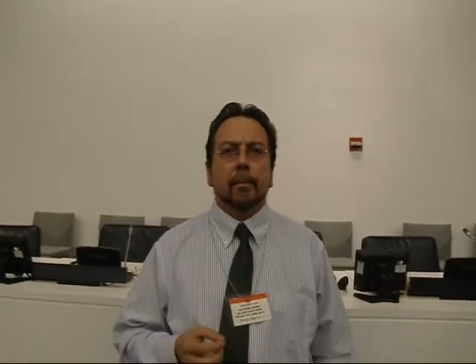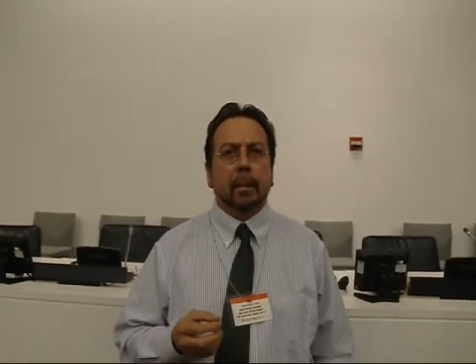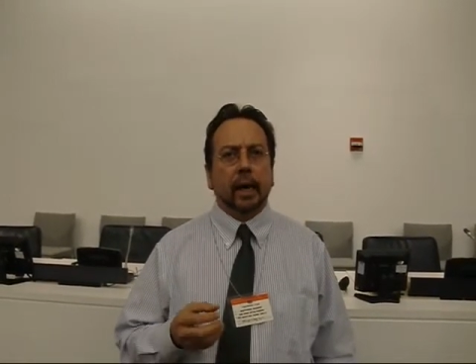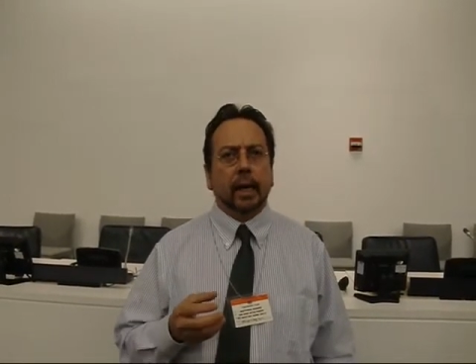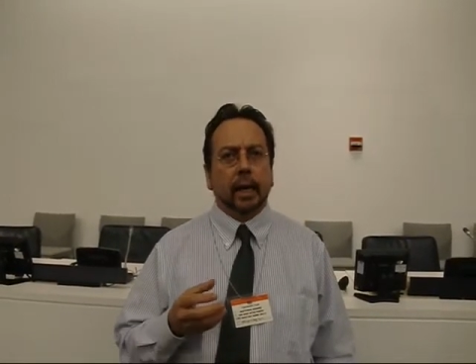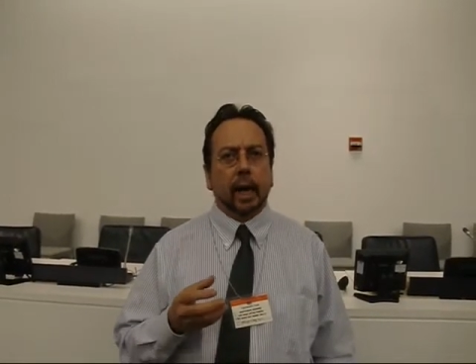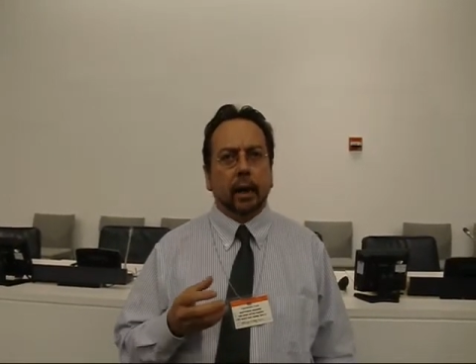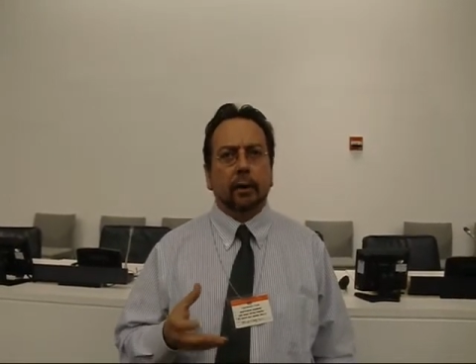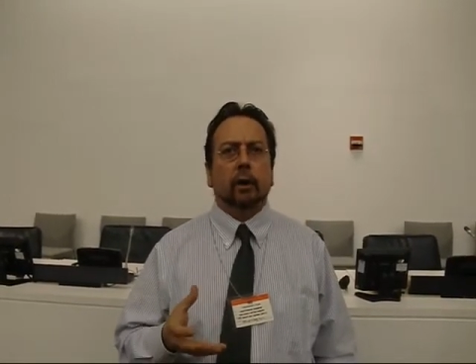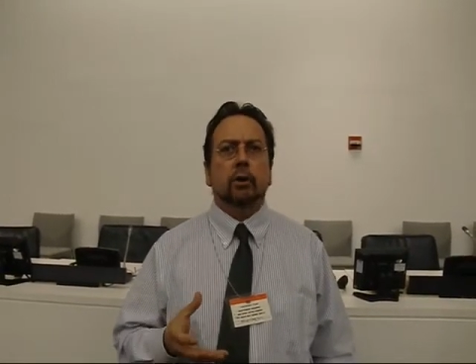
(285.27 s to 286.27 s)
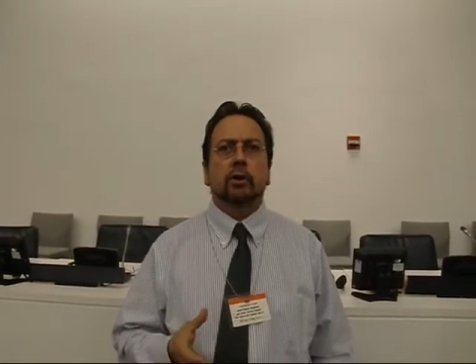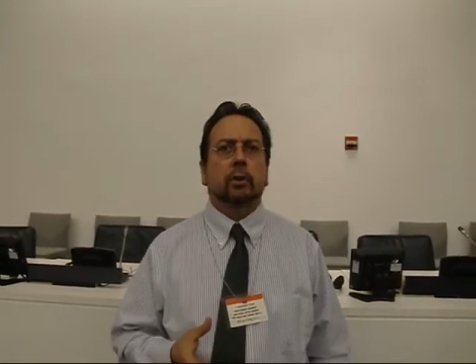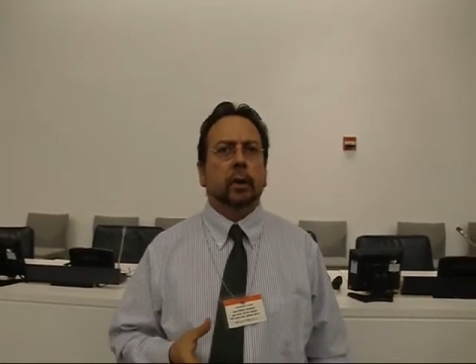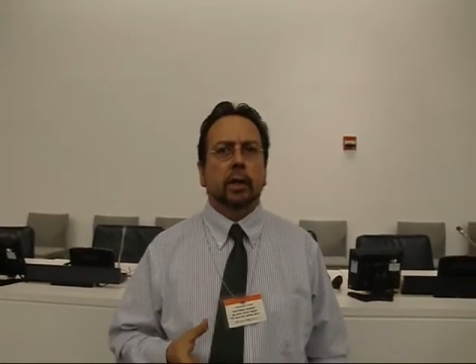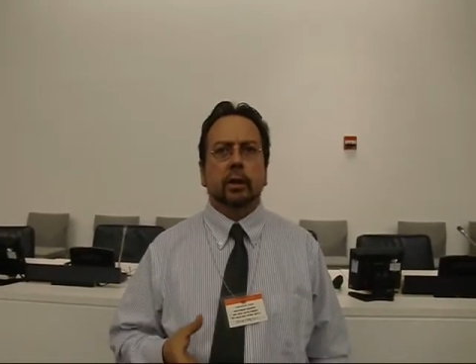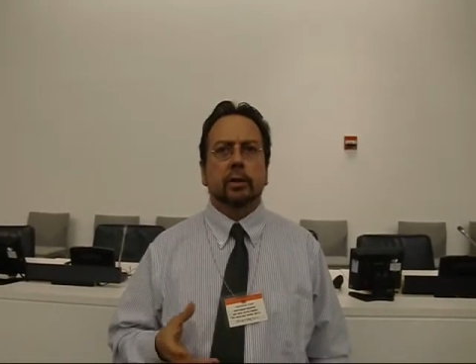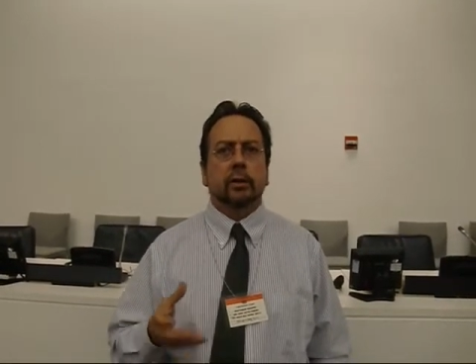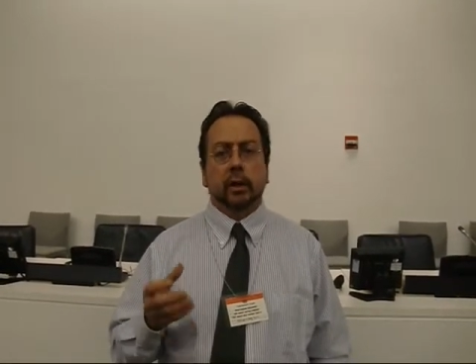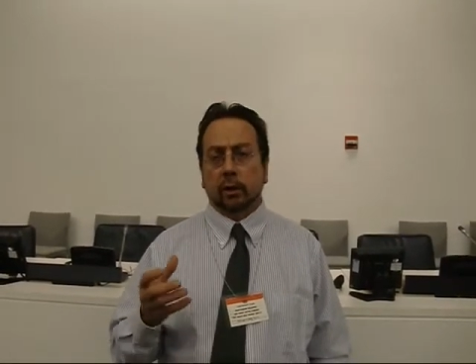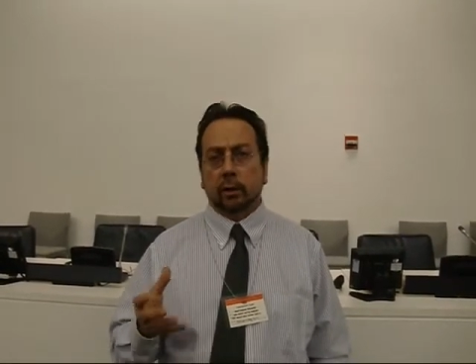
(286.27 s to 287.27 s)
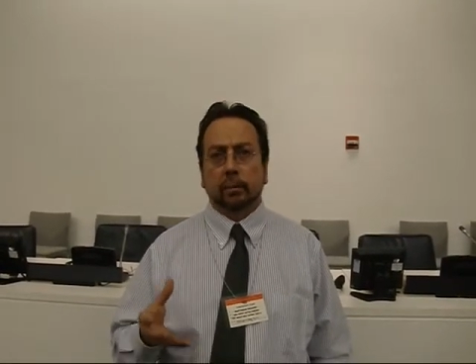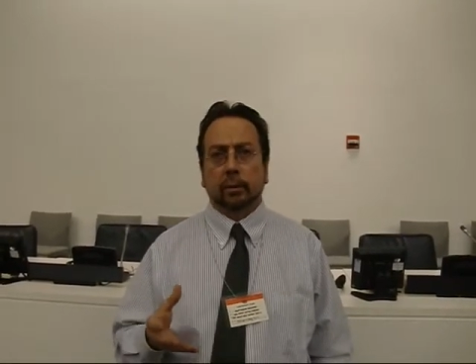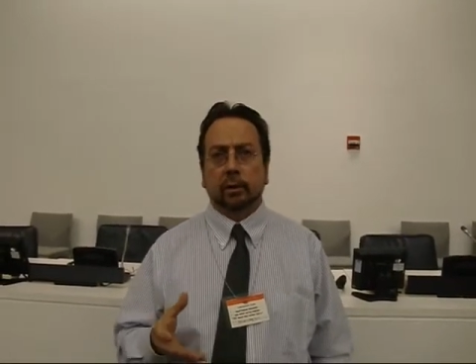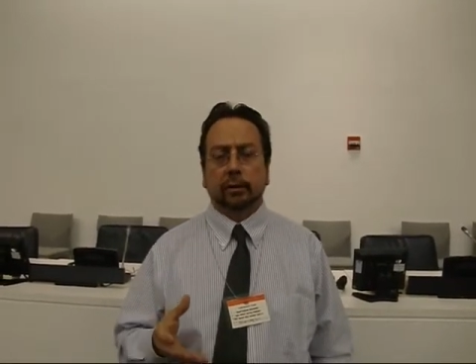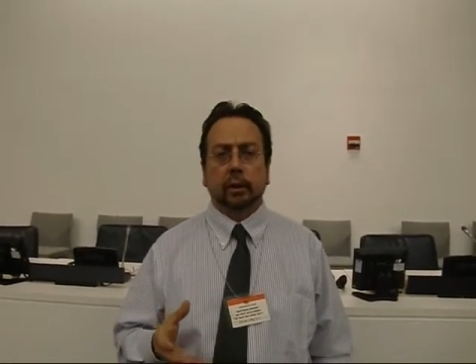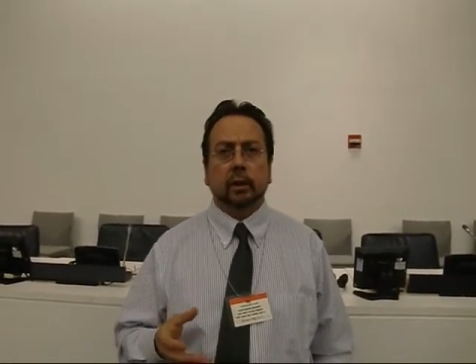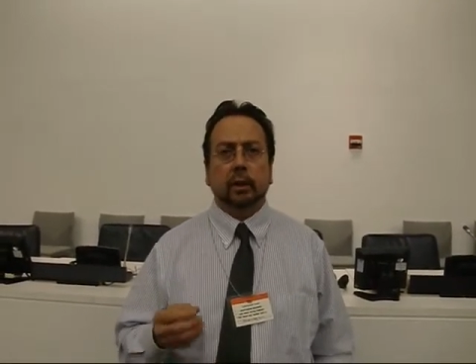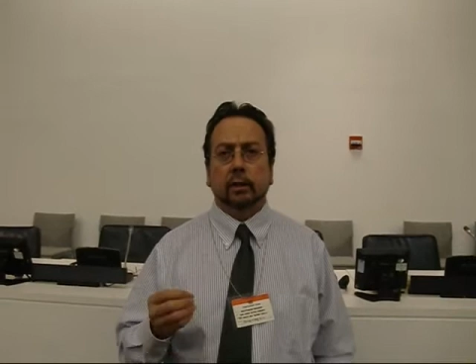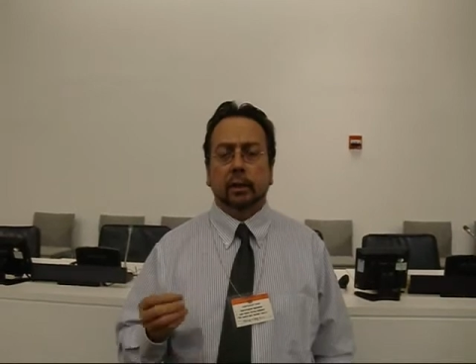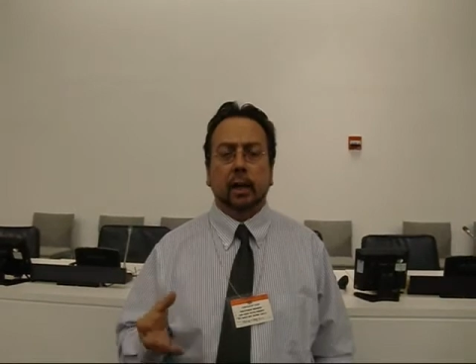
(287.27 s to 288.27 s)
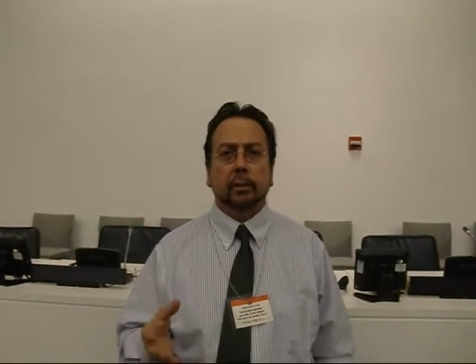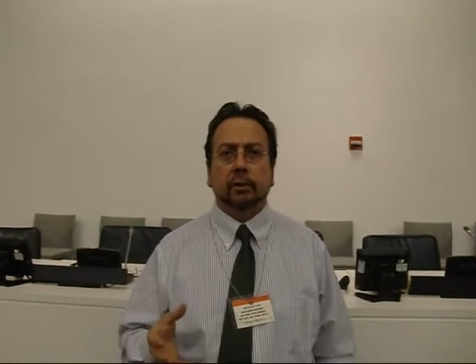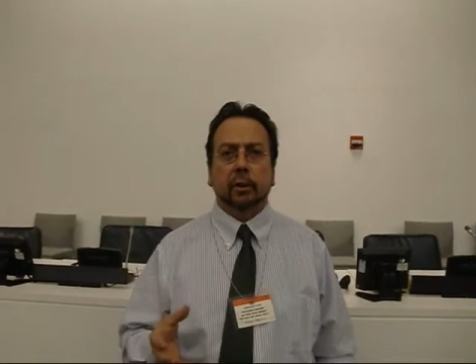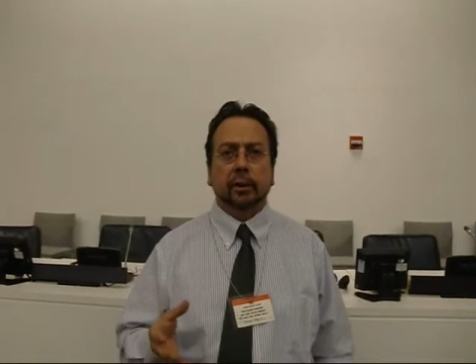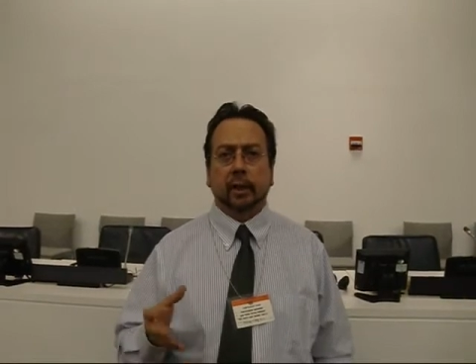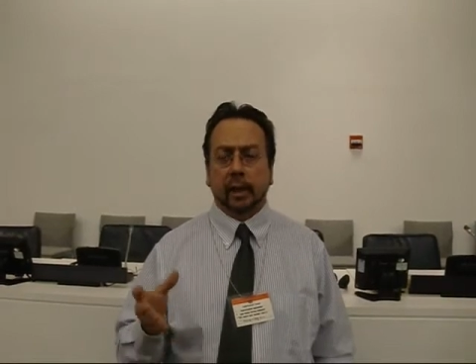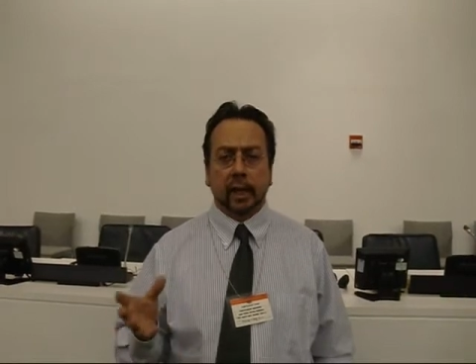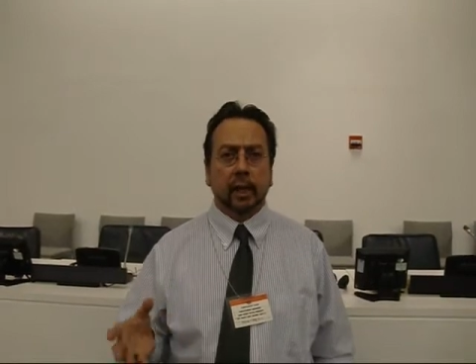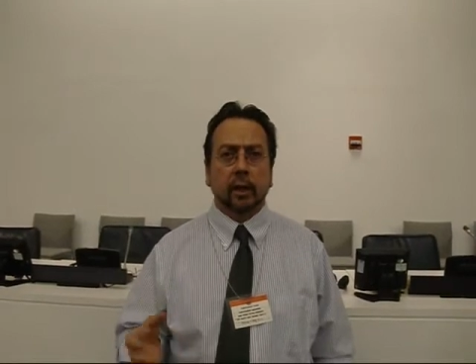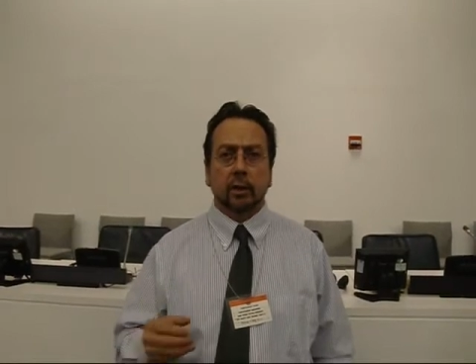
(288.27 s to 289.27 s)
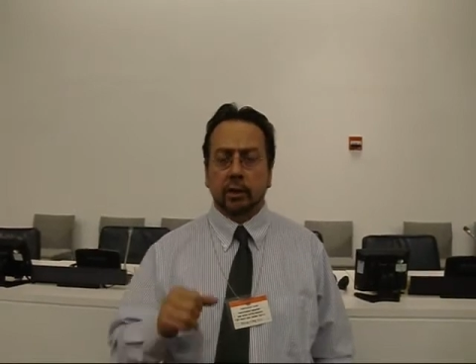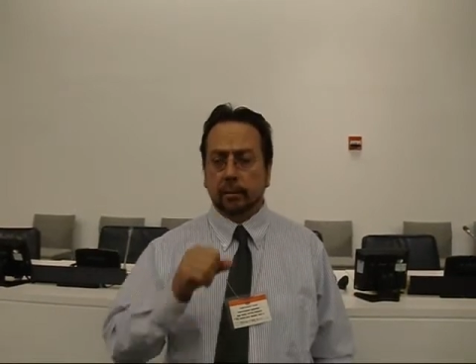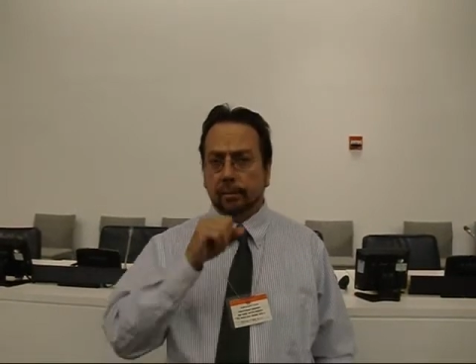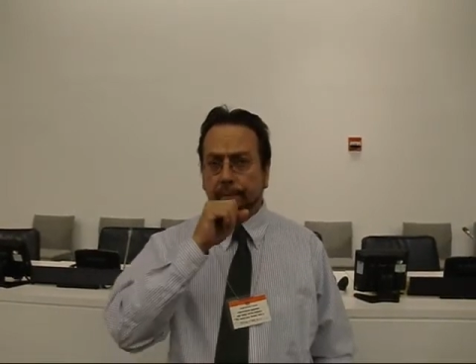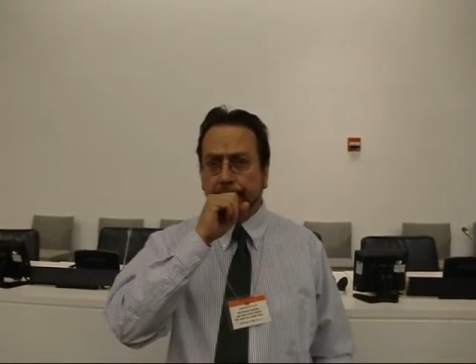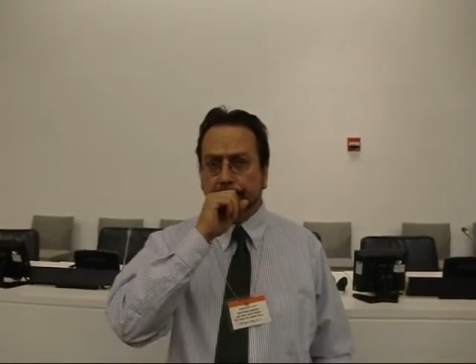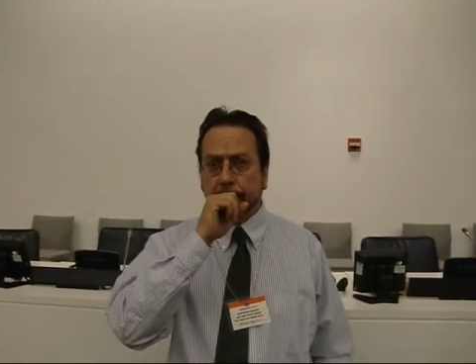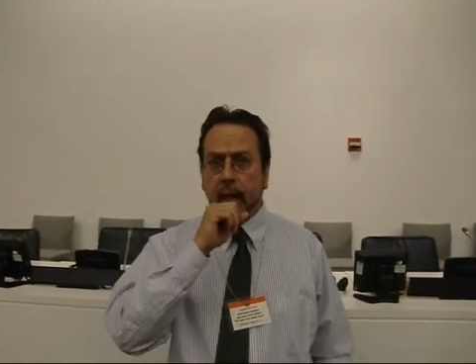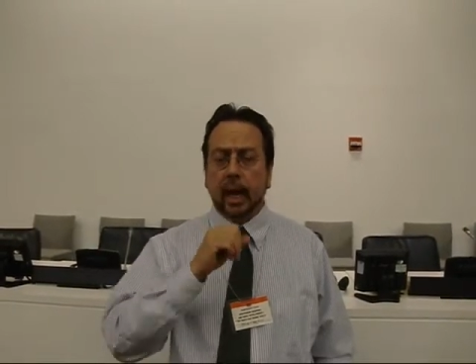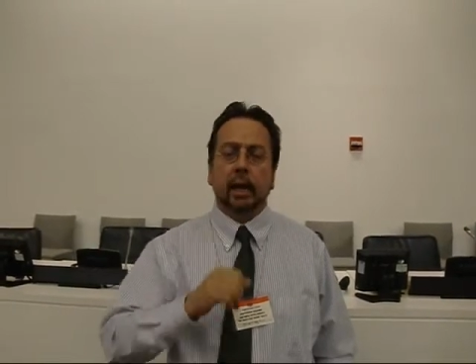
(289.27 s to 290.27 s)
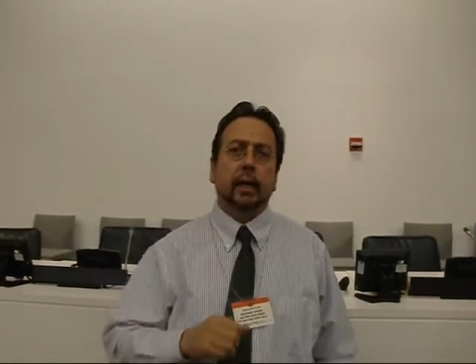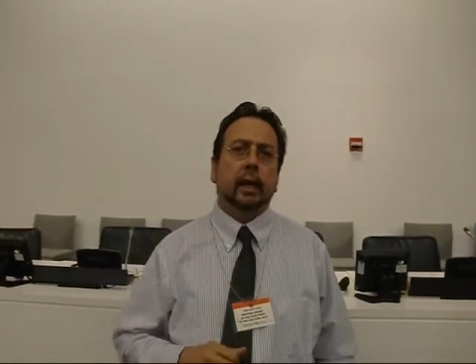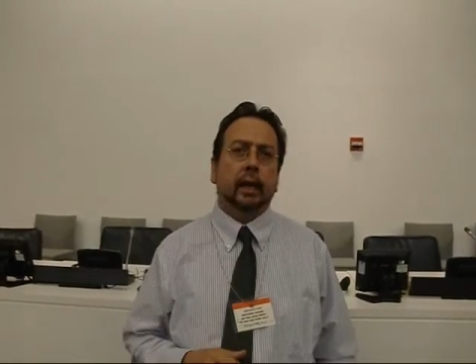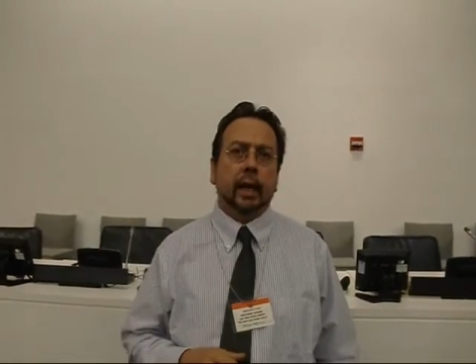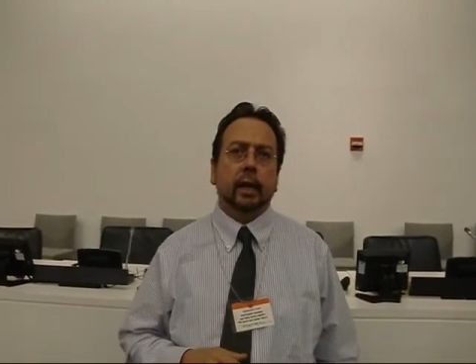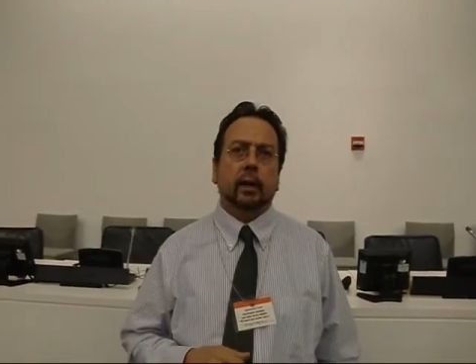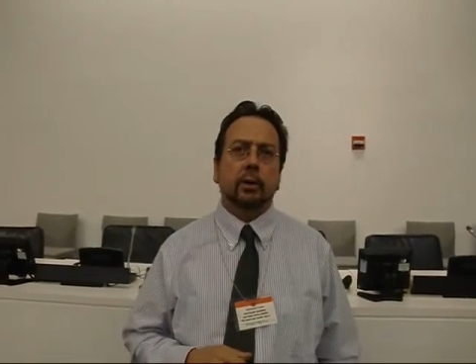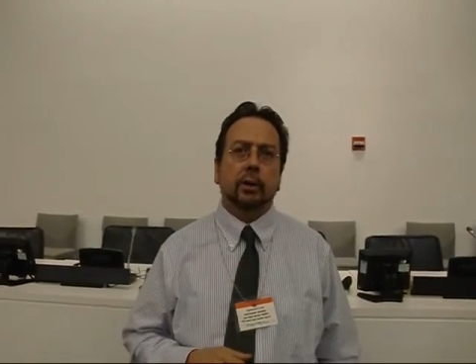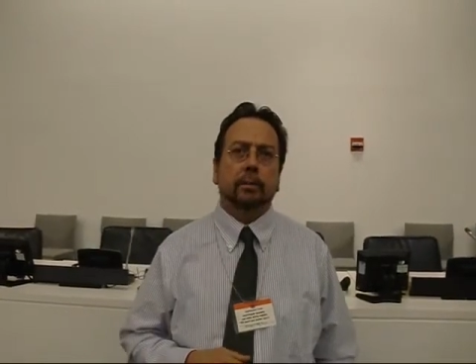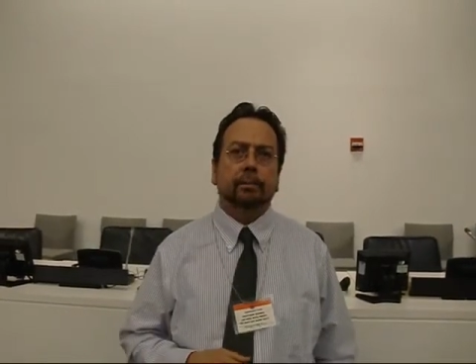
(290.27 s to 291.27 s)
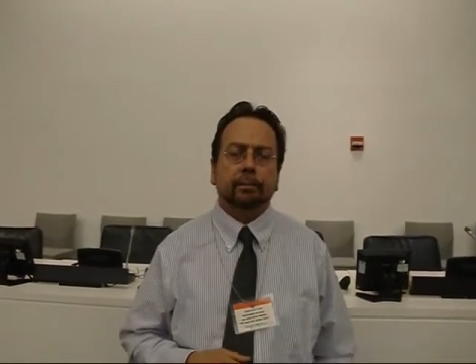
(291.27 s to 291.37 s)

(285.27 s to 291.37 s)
But in other ocean regions, in the North Pacific, in the South Pacific, the Indian Ocean, and in the Atlantic Ocean,